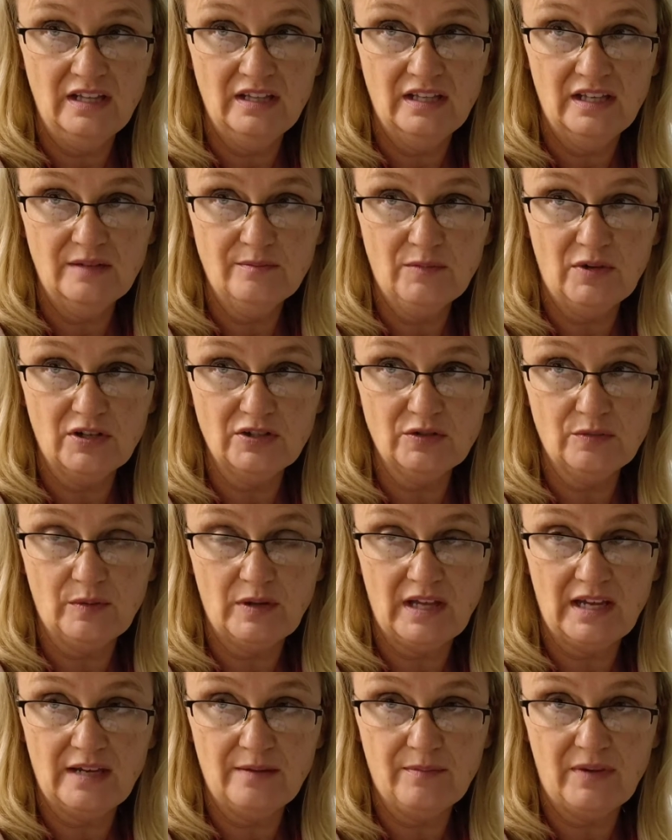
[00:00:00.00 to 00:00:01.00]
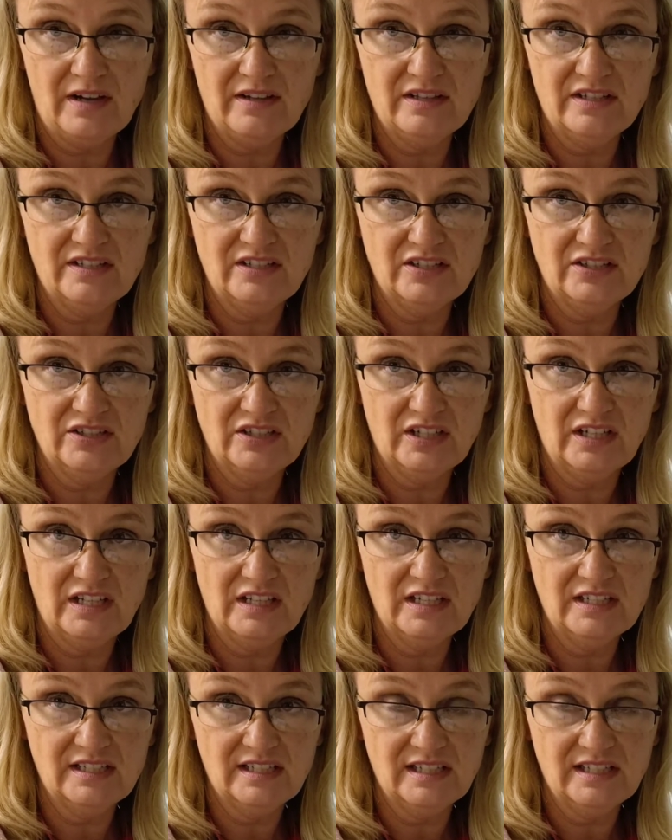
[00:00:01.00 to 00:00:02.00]
then multiply it by the digit
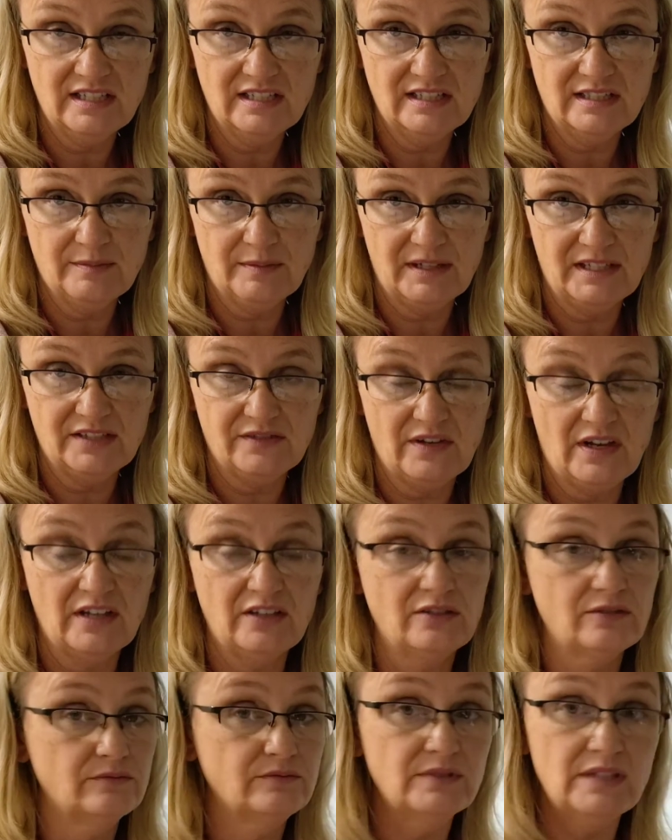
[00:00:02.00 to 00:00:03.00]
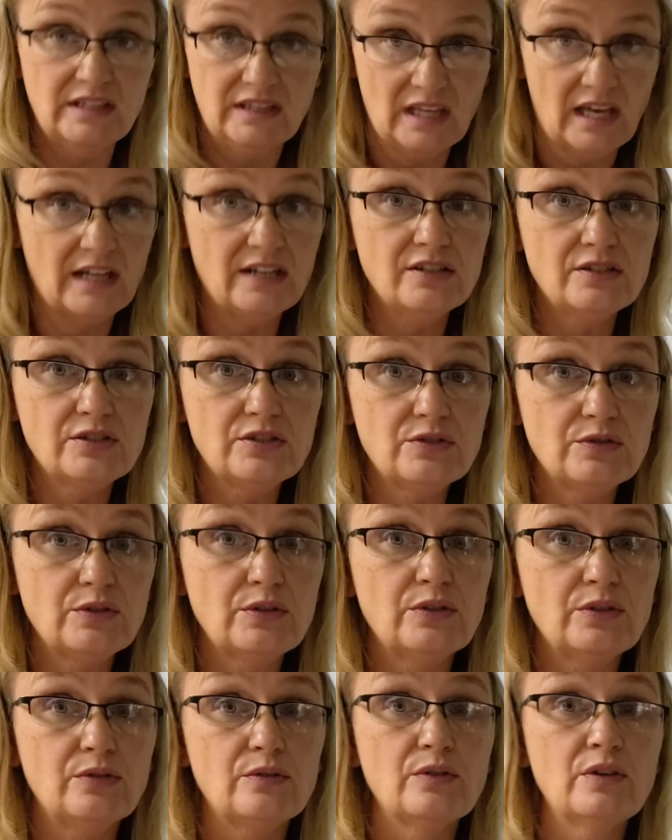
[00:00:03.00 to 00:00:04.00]
in the 10's place value. That is
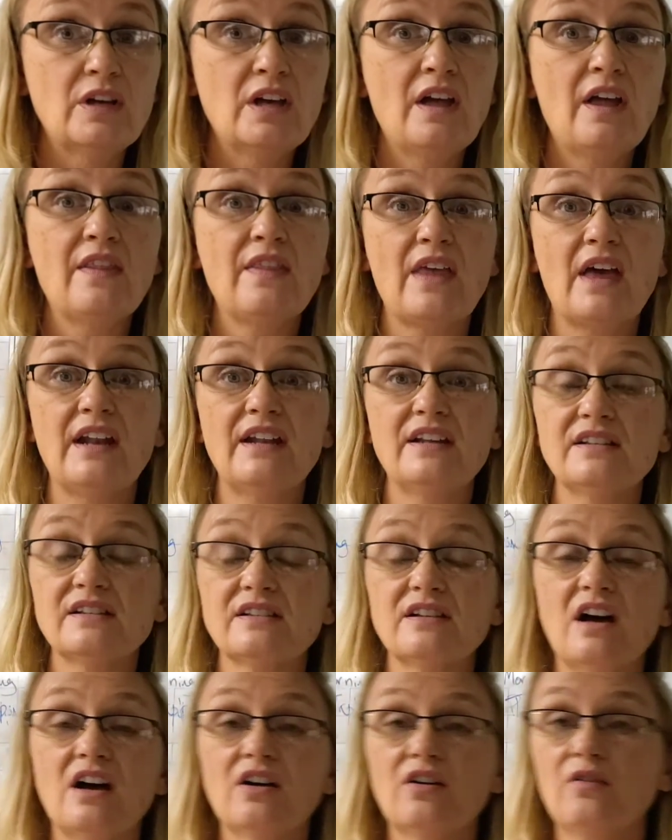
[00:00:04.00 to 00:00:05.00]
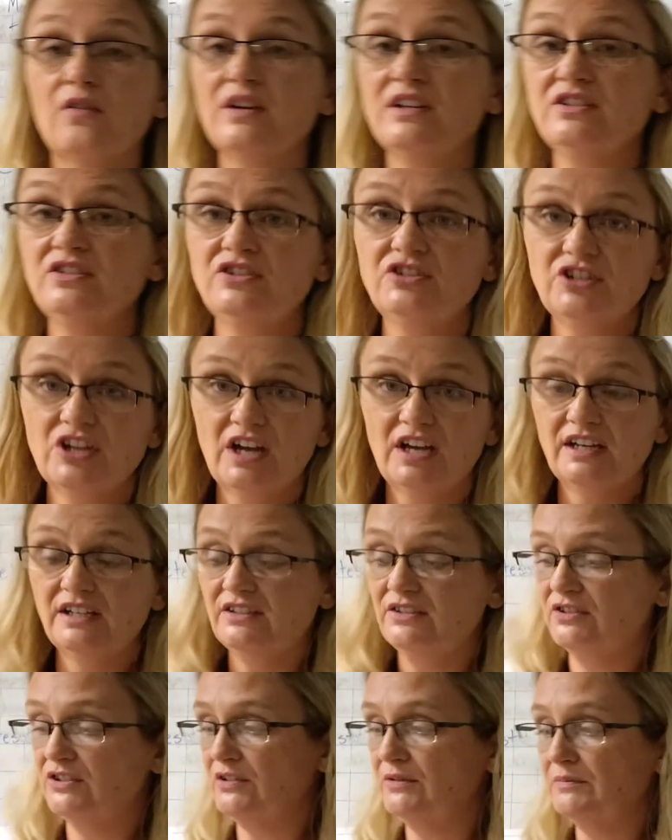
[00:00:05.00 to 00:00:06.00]
true. That is not going to
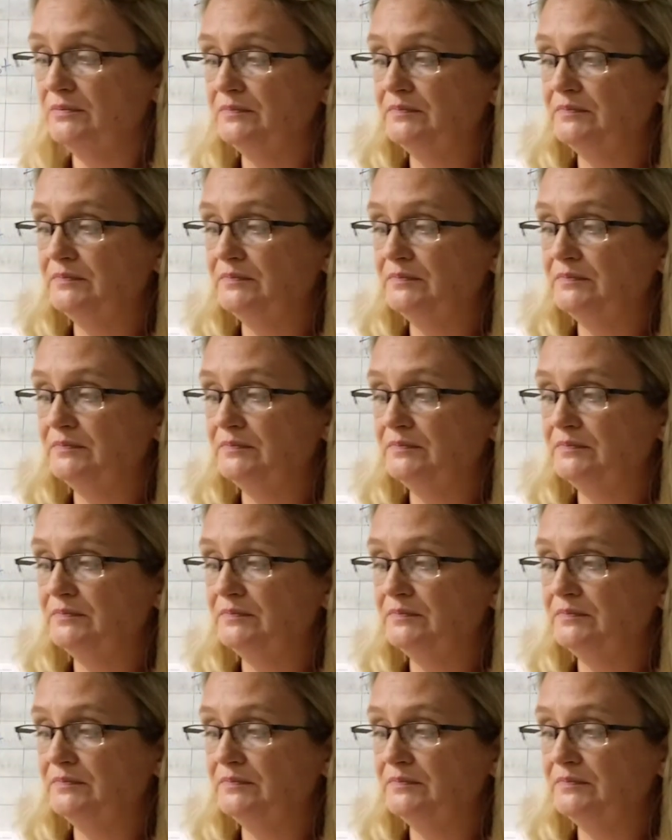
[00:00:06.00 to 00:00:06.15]
change.